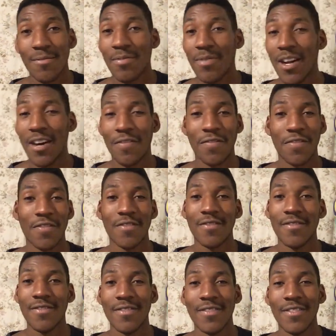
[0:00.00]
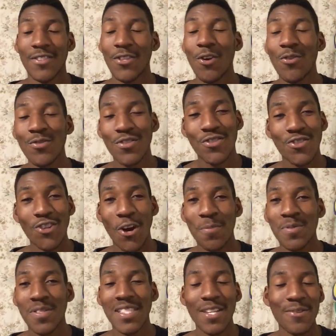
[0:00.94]
rough. Those
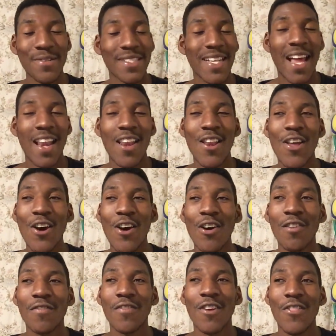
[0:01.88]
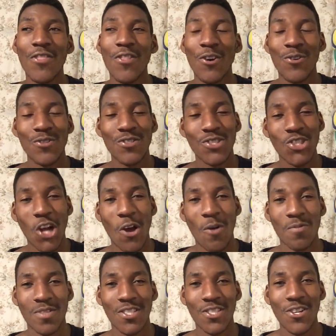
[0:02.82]
jobs, seriously, I love those
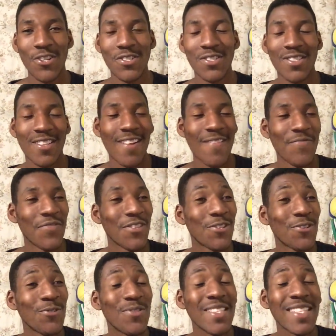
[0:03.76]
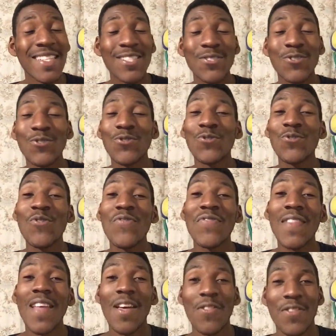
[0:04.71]
jobs because you need to do
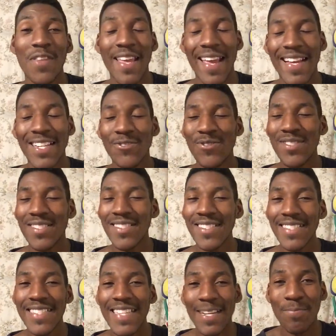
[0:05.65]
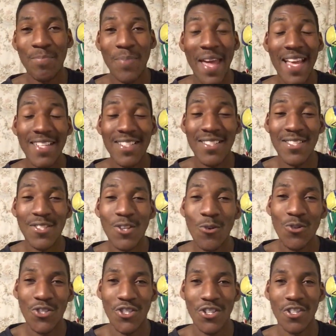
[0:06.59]
nothing and you still get paid
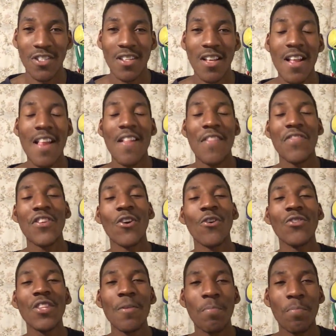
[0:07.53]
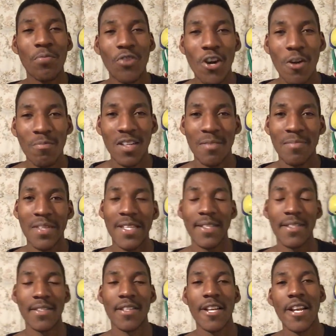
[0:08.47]
so good. The only problem
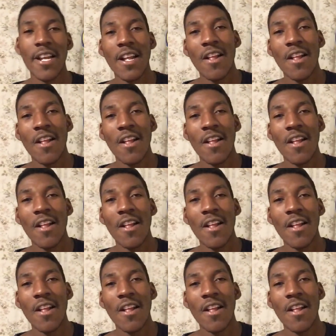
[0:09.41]
is